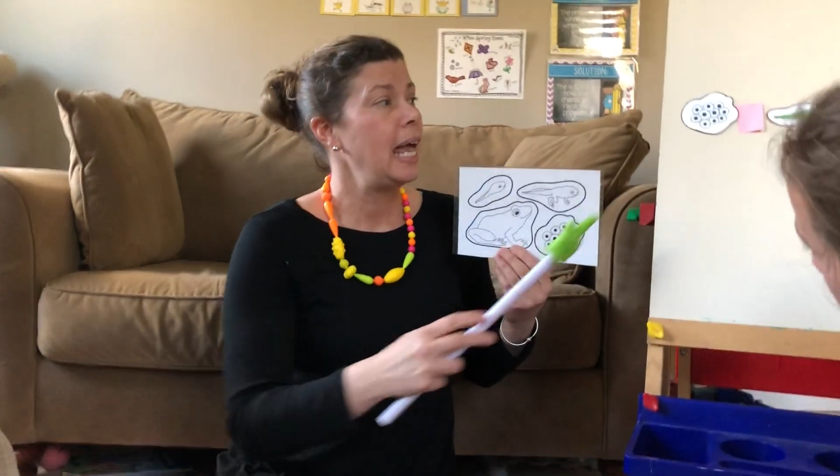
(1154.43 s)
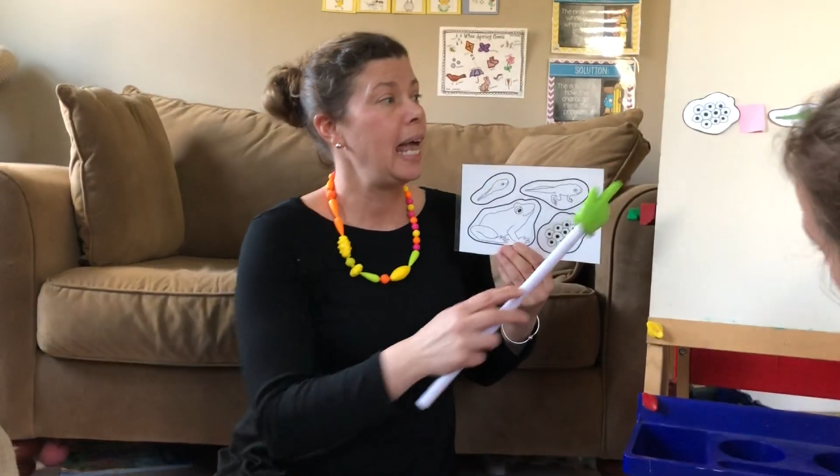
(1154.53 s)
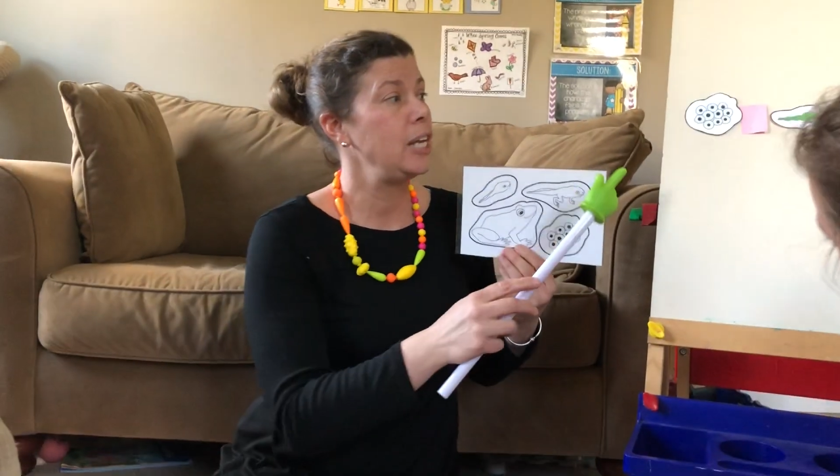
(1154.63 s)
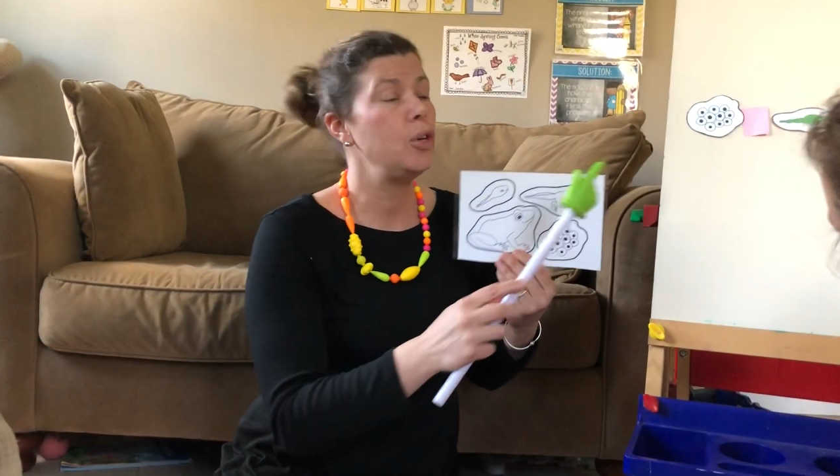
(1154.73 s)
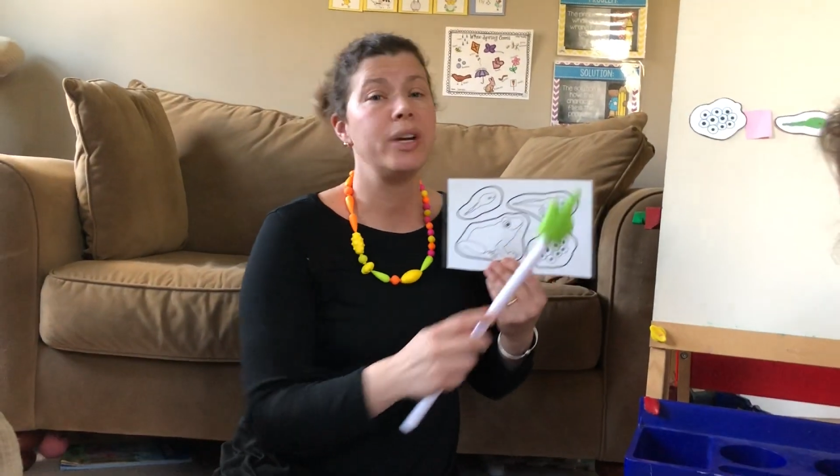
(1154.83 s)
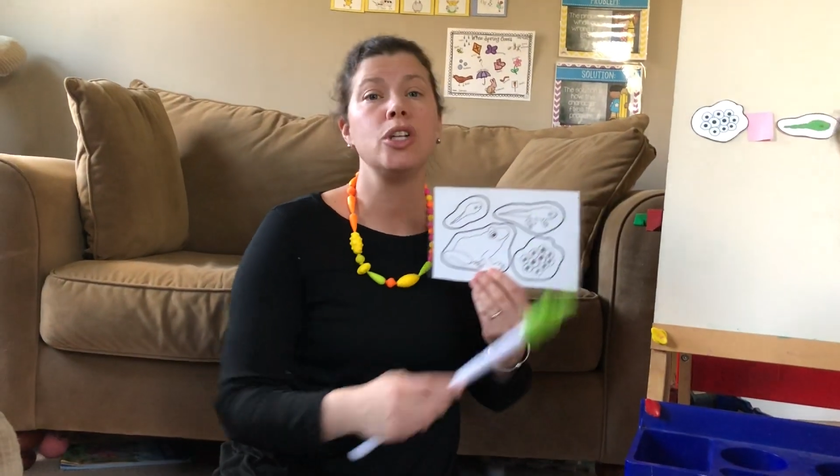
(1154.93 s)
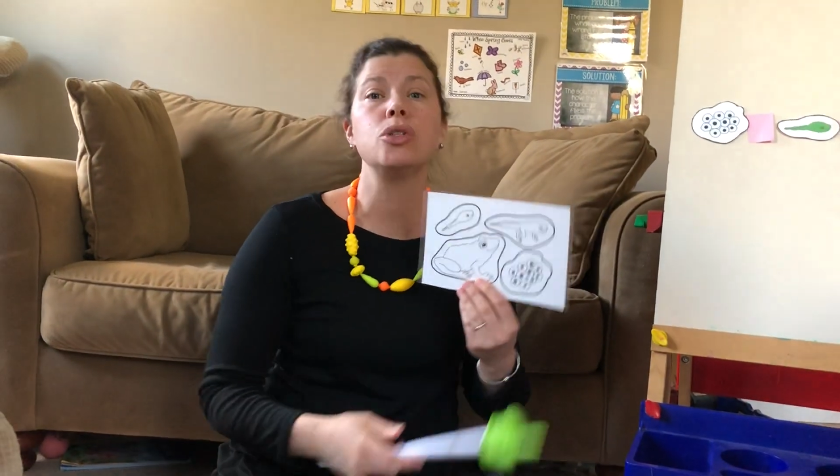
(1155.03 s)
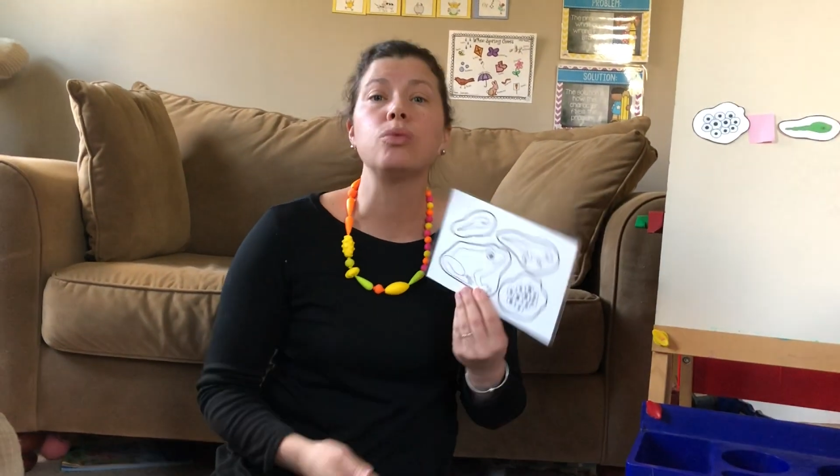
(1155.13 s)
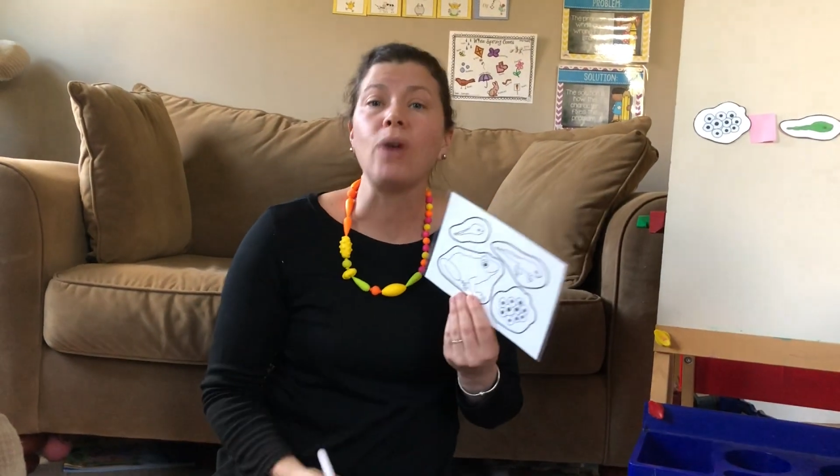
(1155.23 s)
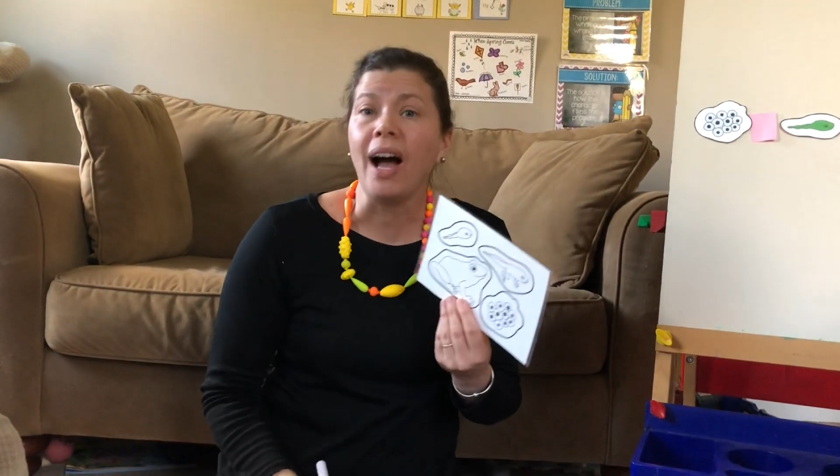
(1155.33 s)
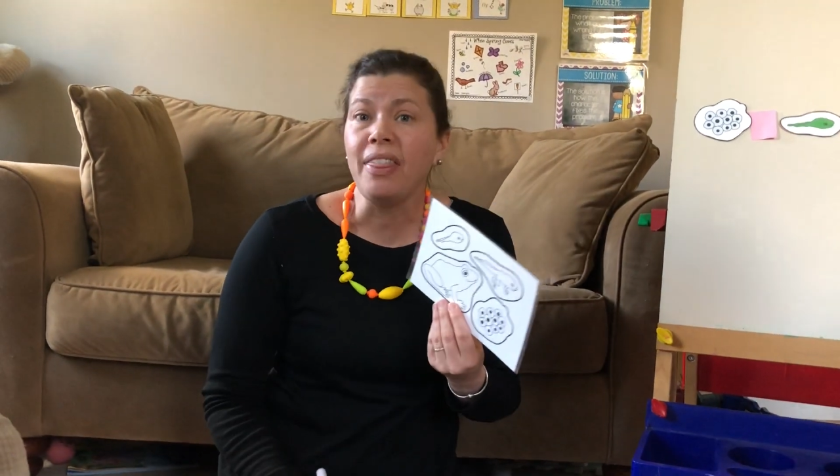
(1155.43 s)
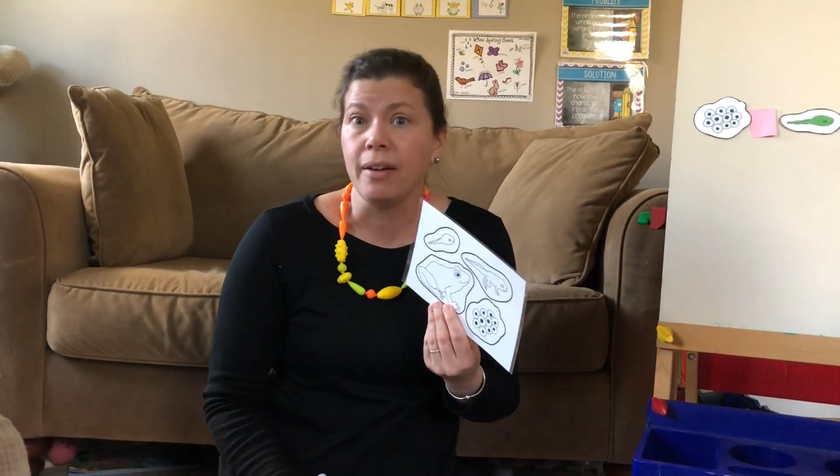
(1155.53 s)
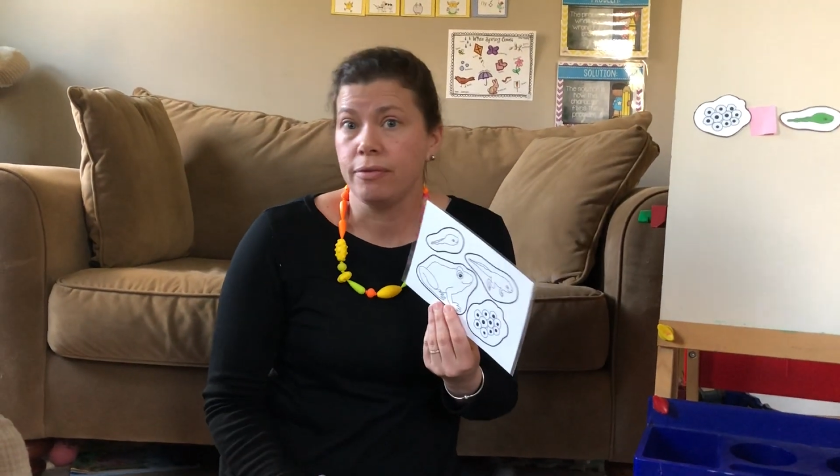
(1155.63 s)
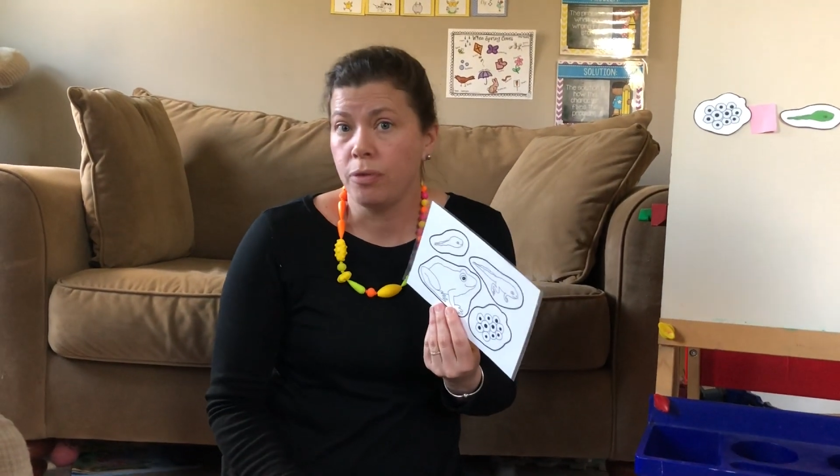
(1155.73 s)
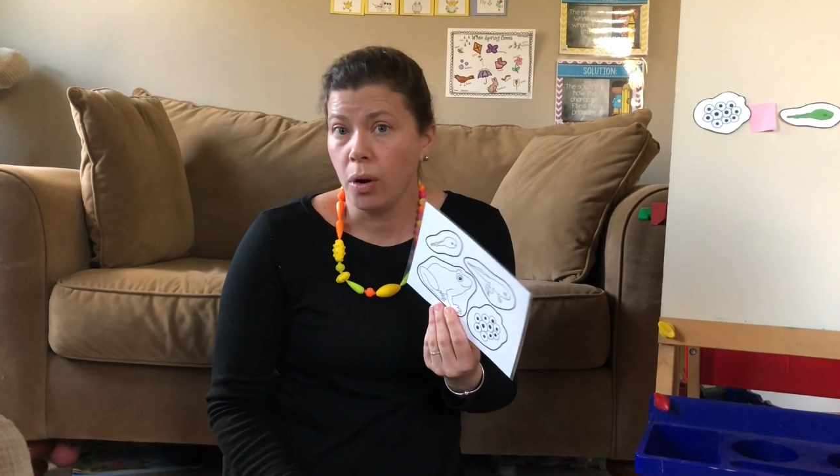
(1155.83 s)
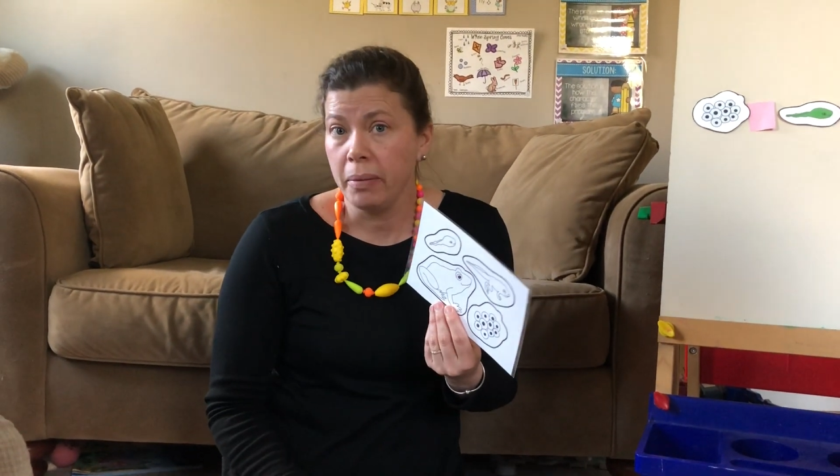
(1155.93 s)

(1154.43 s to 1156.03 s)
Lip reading: and you can draw them for